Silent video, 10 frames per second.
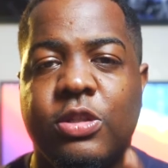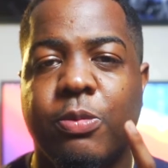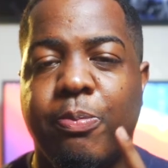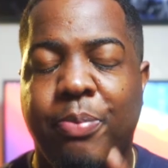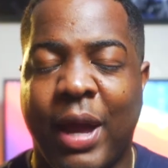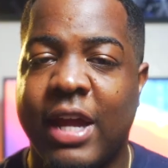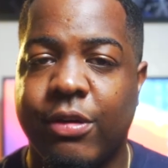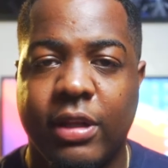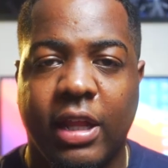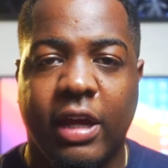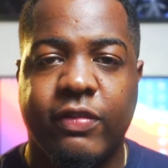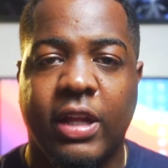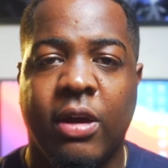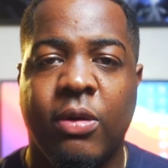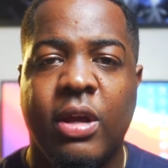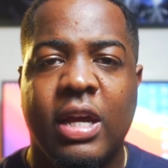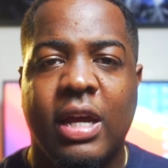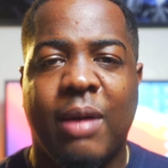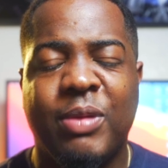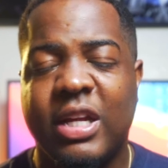to battery life. Now,
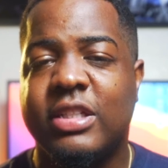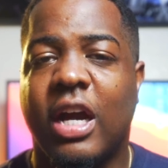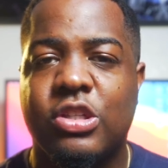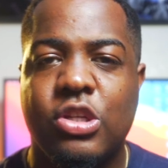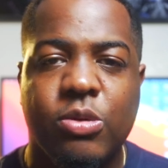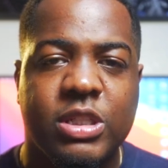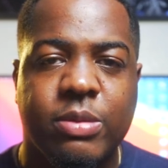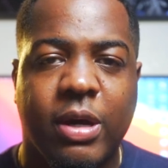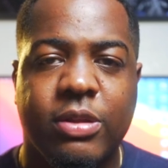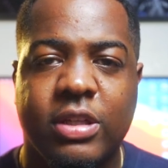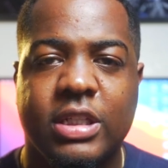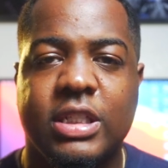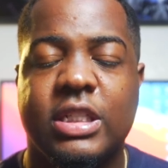I'm not going to talk too much about this.